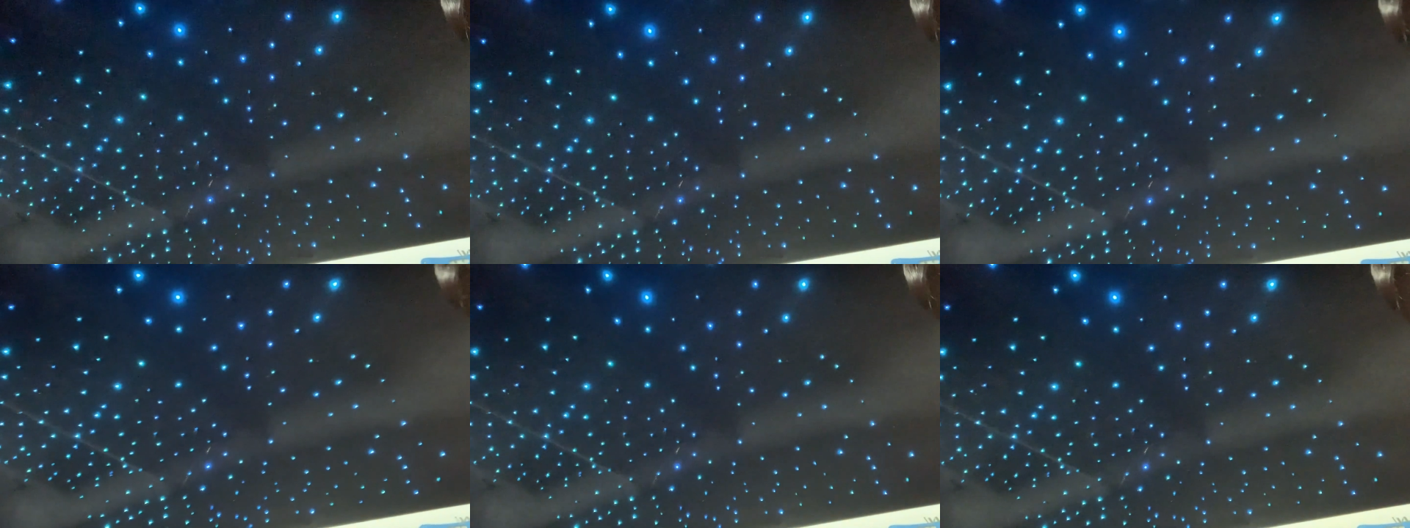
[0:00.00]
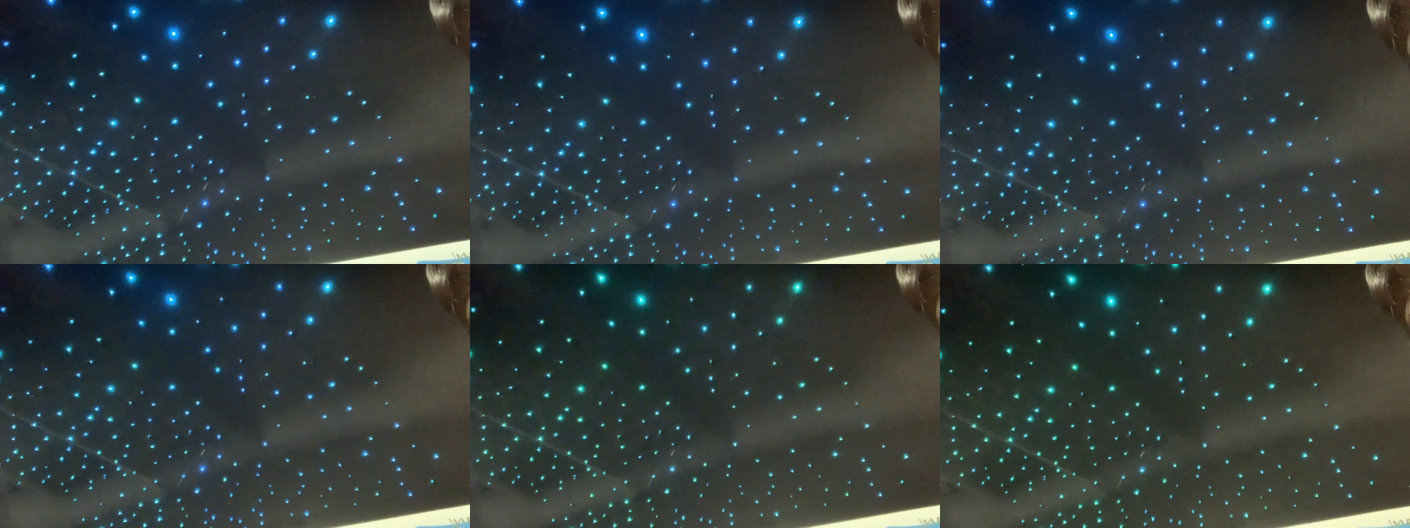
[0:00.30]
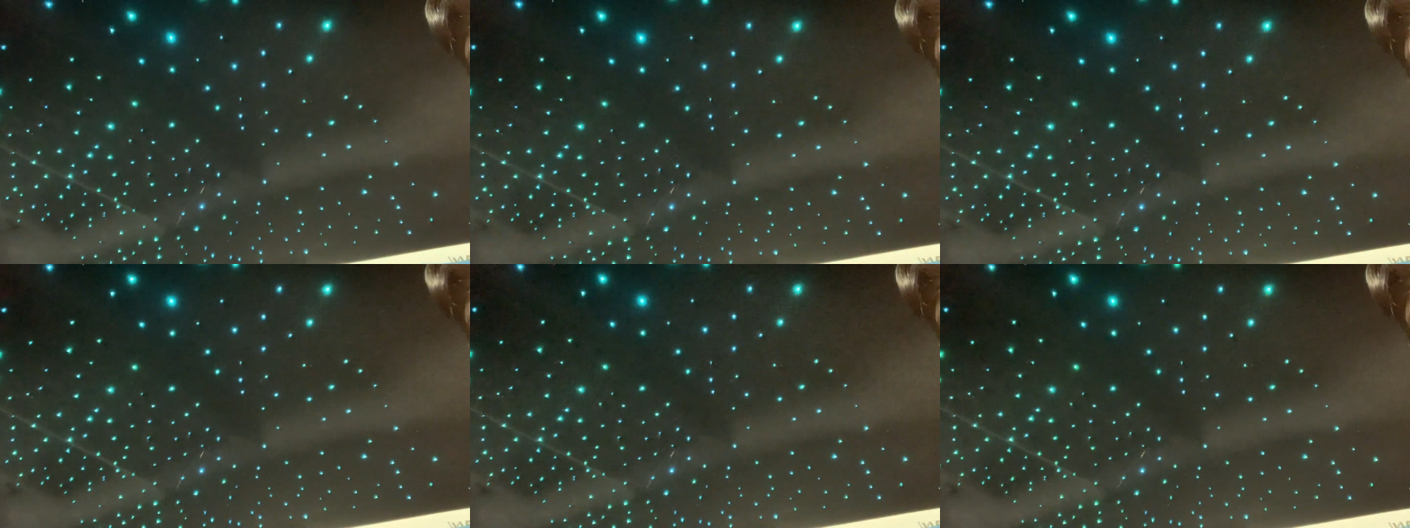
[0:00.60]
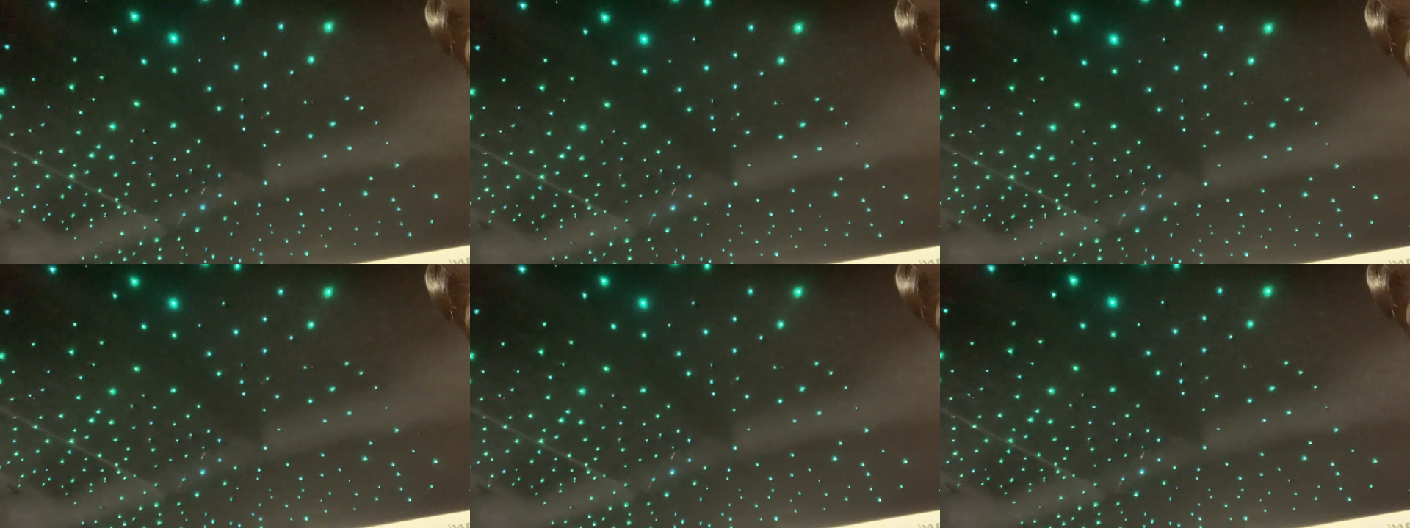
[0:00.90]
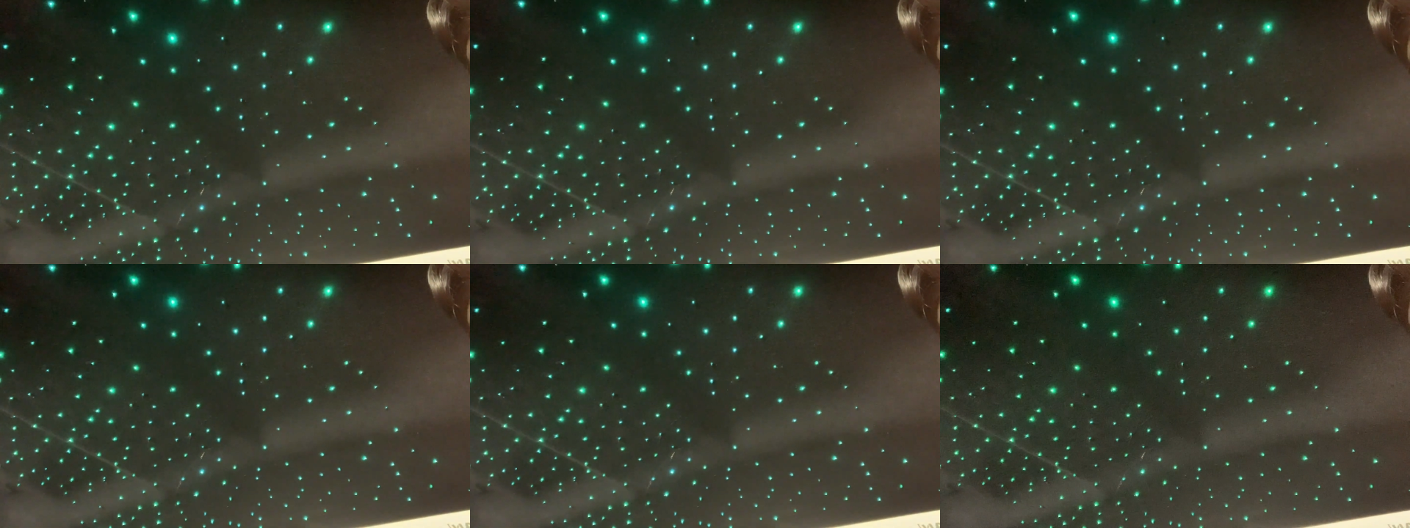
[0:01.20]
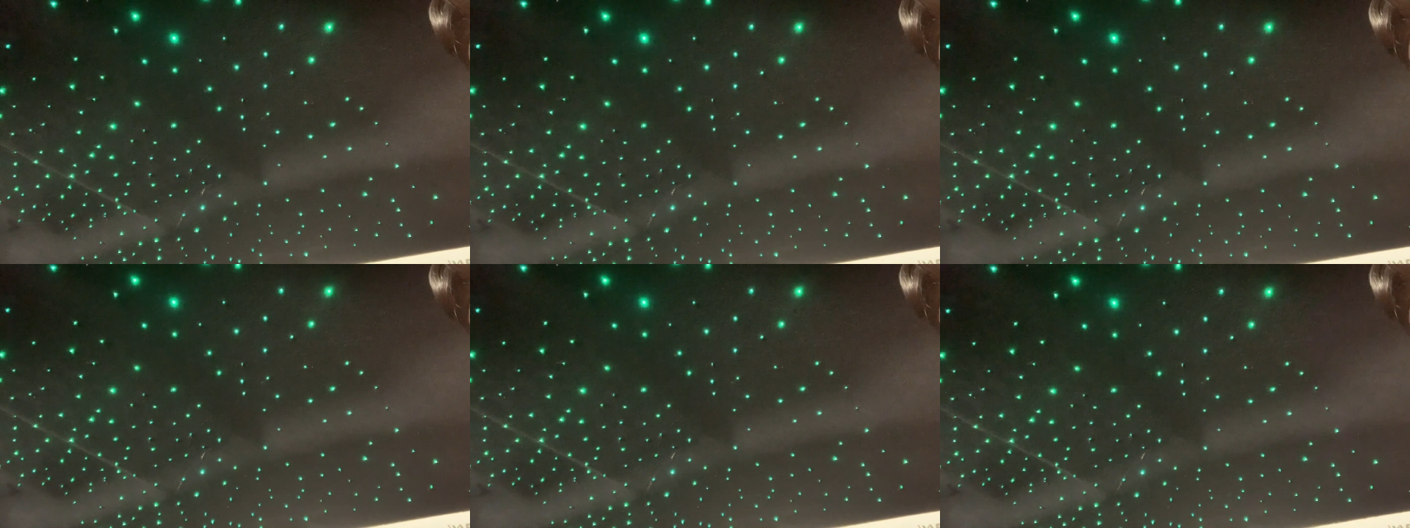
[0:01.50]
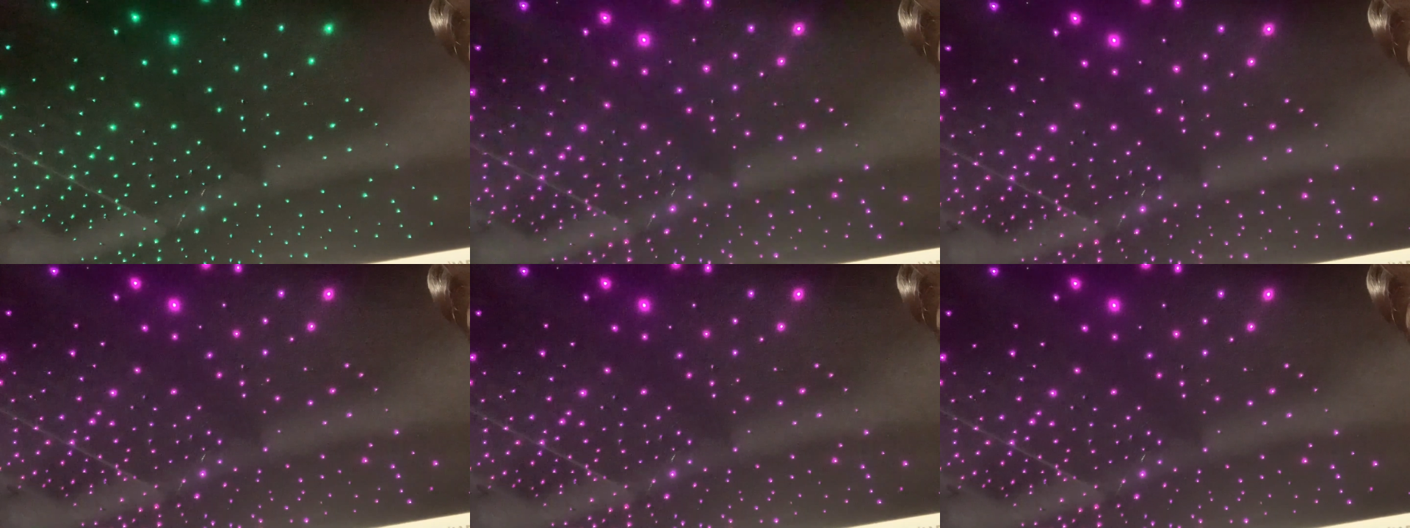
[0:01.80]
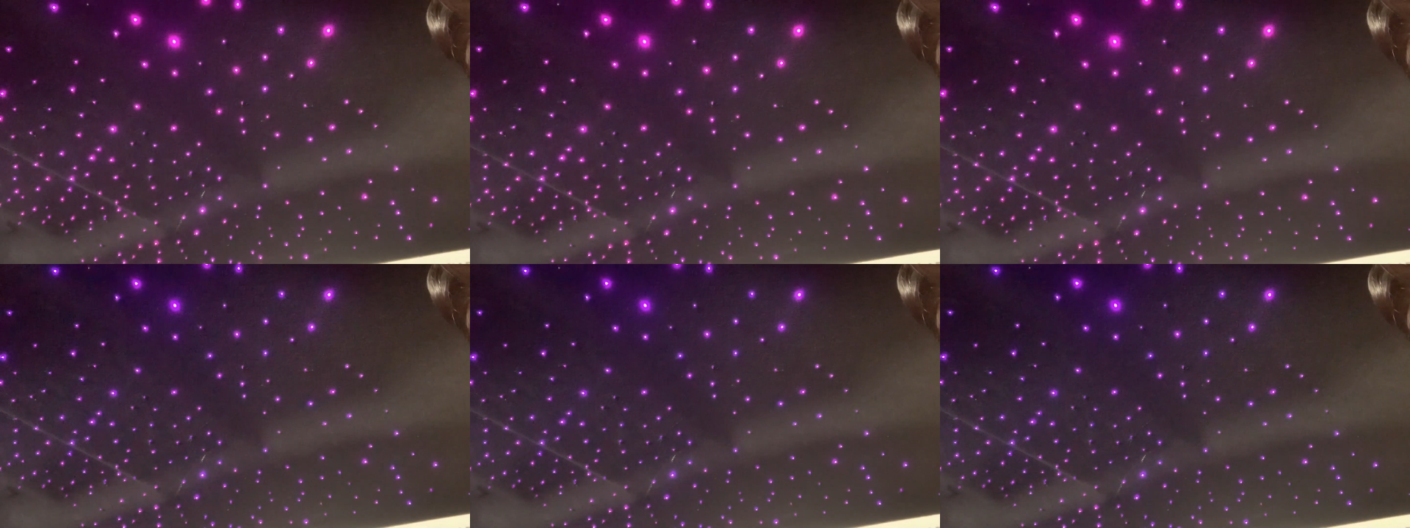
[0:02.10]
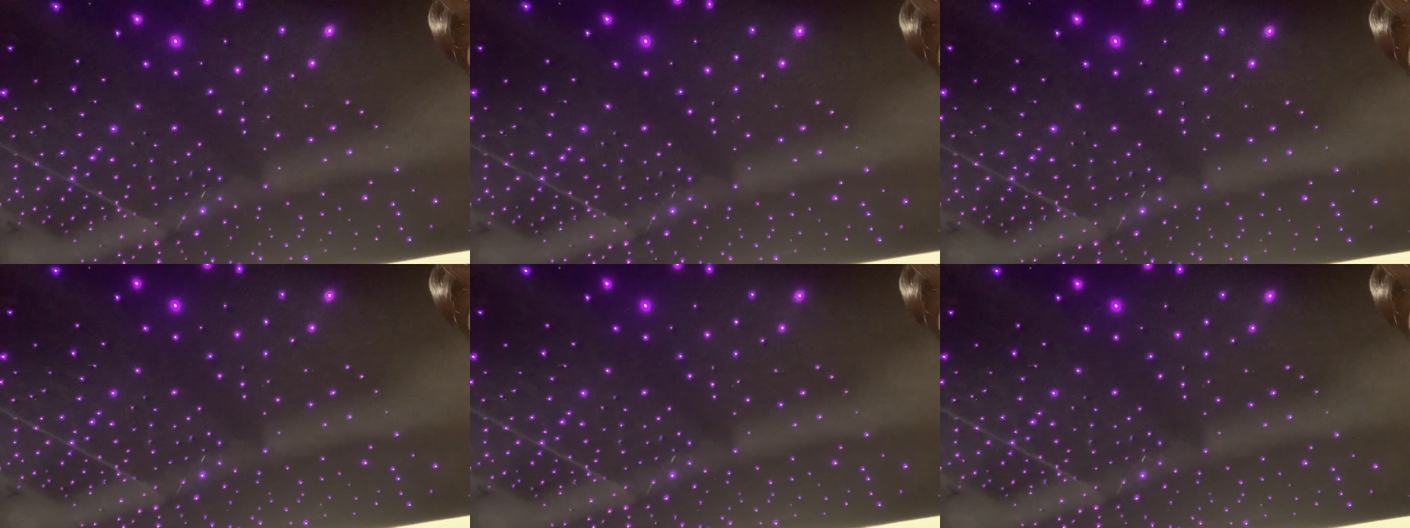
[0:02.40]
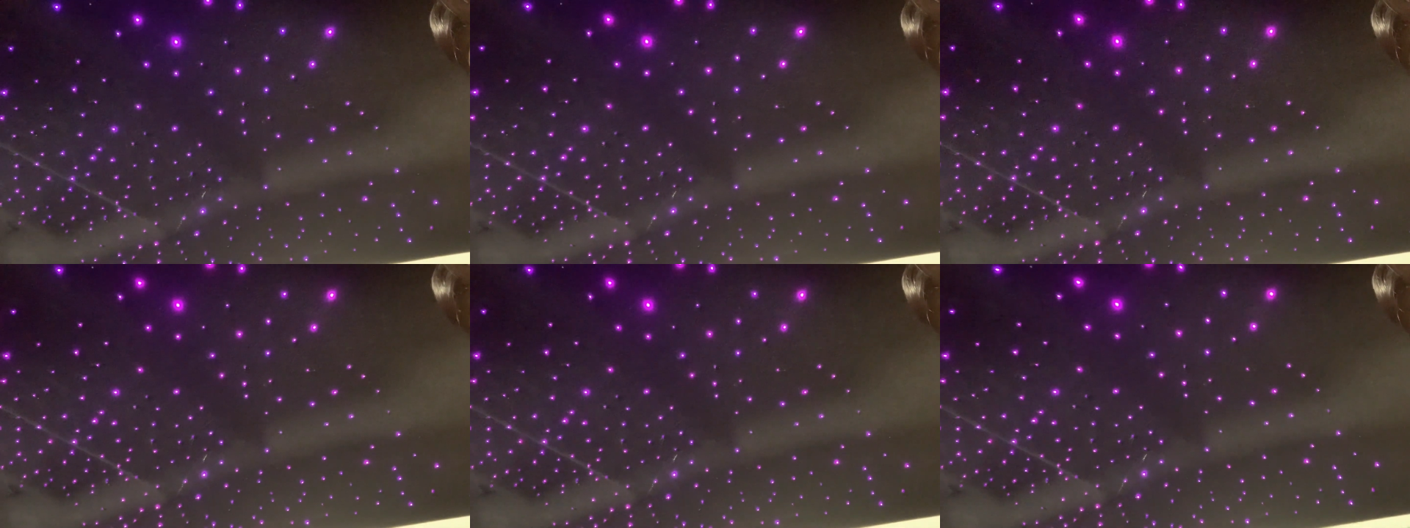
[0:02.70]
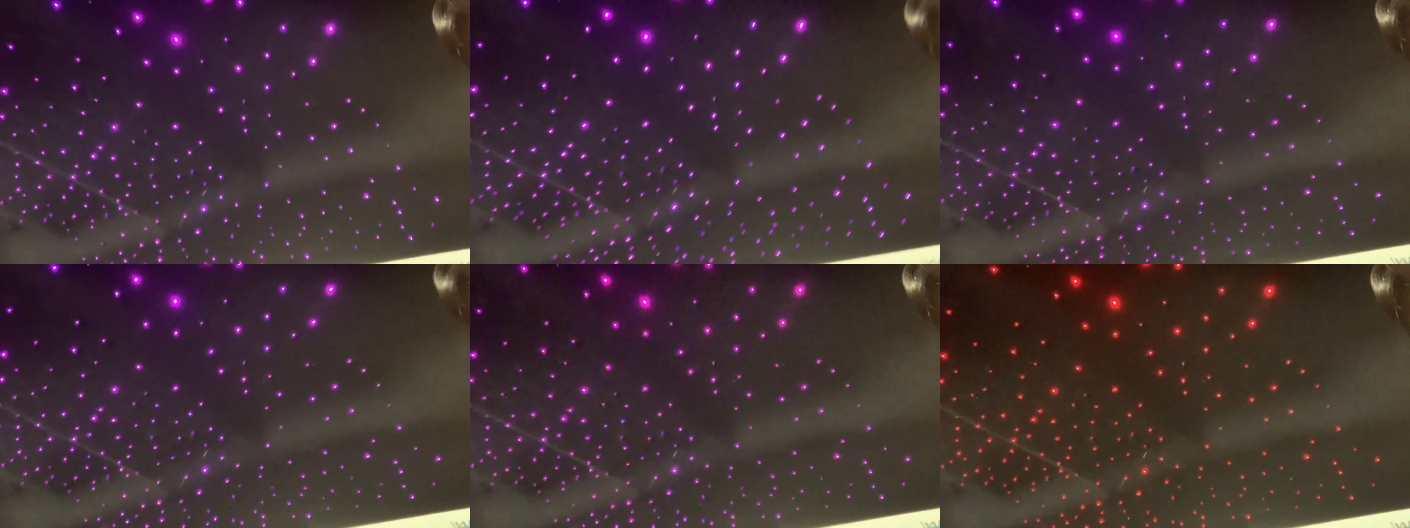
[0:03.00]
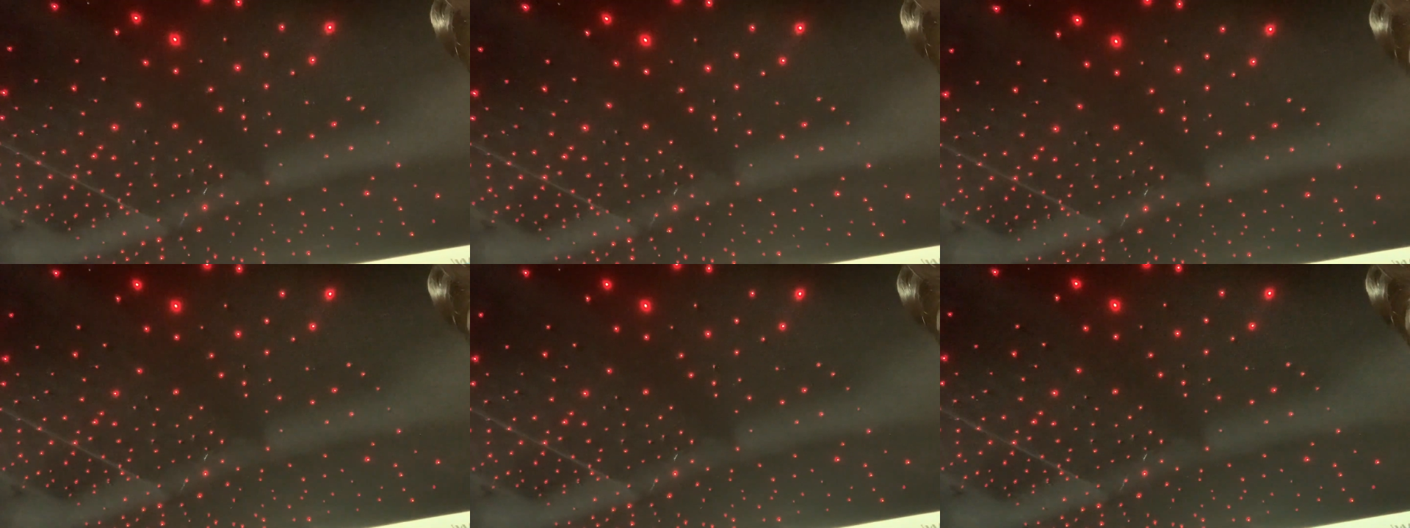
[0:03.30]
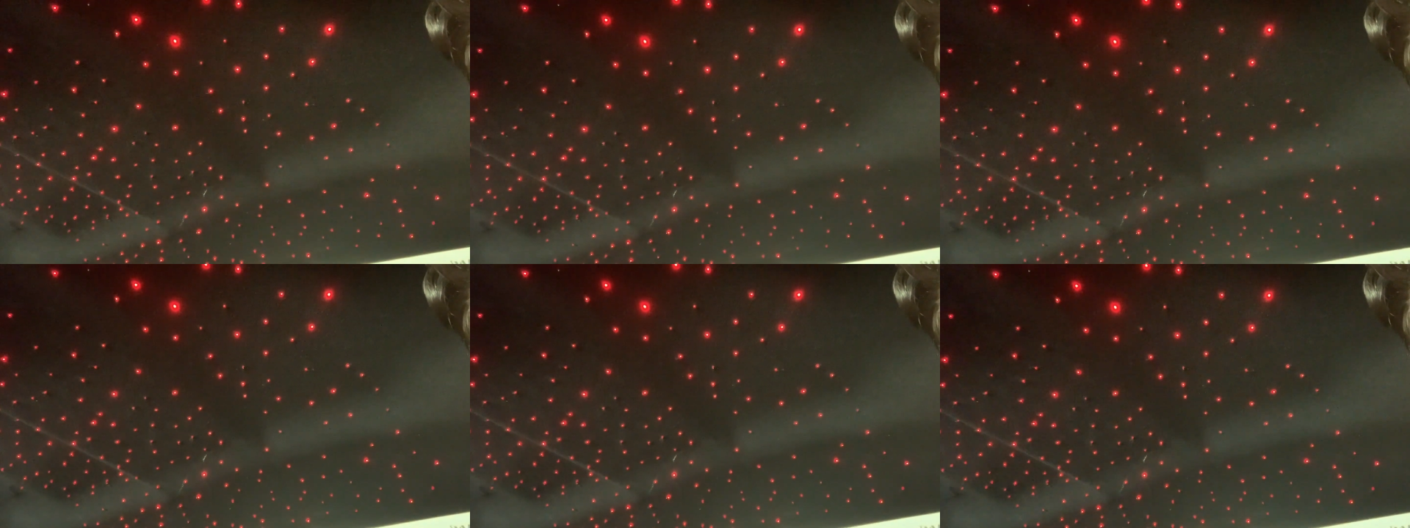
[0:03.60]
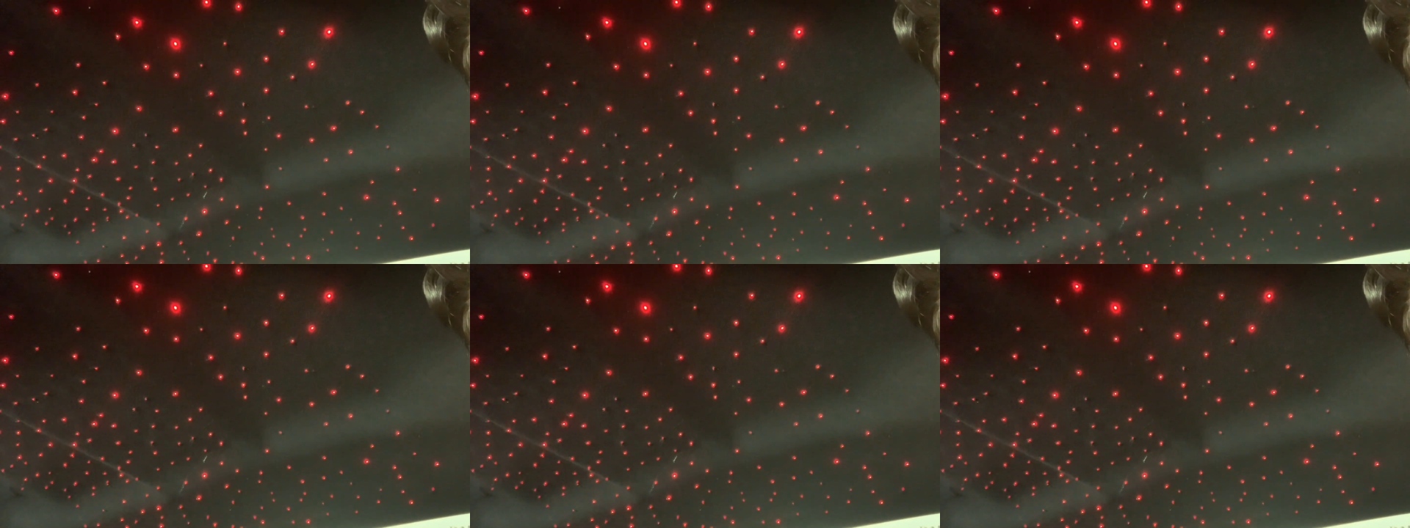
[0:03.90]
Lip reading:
(no speaker visible)